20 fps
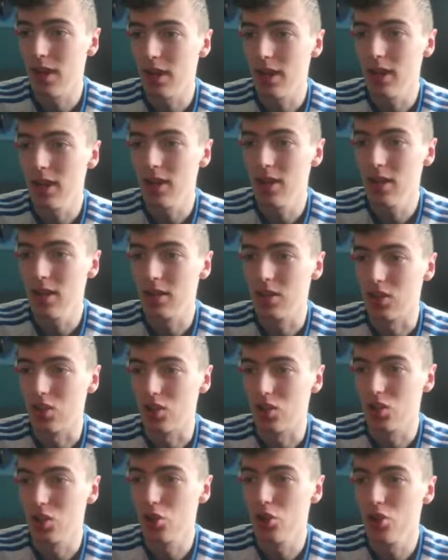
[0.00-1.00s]
right here is a
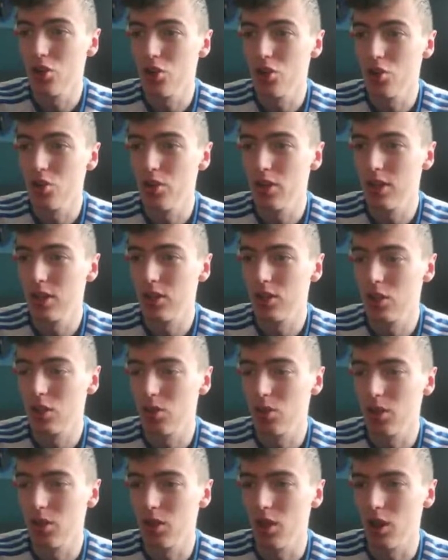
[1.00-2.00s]
storage unit,
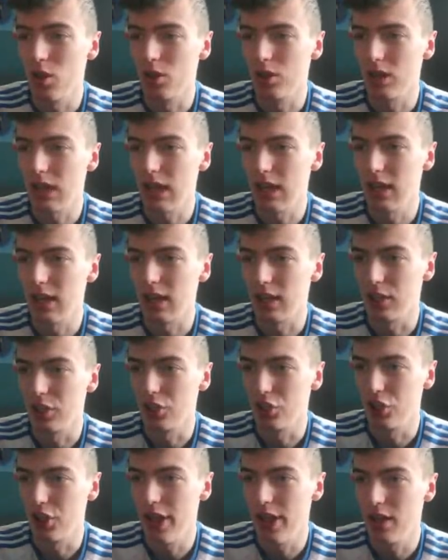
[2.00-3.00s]
so it's kind of like a
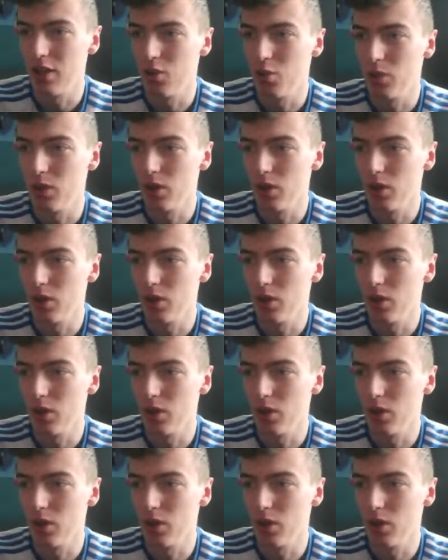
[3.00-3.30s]
shed.